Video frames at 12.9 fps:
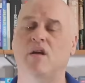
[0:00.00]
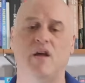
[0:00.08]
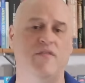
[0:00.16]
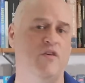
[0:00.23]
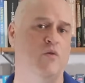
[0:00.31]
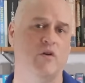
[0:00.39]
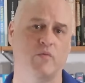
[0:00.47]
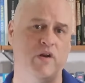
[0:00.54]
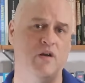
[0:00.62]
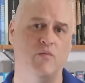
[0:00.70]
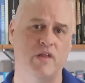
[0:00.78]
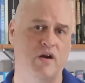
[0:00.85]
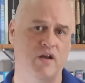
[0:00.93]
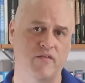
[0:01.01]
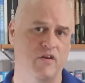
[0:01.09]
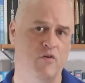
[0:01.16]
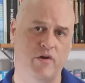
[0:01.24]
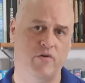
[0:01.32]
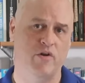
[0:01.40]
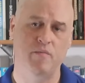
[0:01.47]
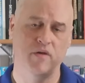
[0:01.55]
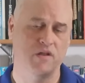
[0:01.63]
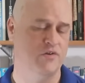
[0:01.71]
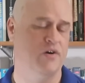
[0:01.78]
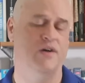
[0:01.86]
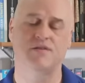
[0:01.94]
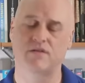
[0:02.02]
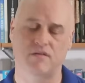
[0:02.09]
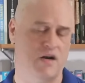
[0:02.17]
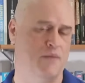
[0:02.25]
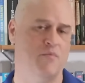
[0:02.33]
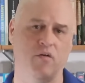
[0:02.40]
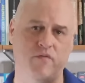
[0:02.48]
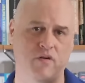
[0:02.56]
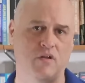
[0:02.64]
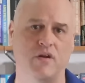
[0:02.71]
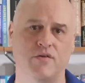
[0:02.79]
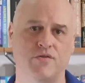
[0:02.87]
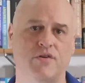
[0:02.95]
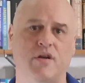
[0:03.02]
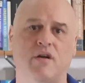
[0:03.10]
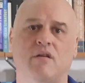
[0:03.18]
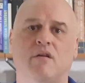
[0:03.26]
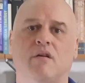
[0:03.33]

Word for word: If you want to read them without giving away your email address, I perfectly understand.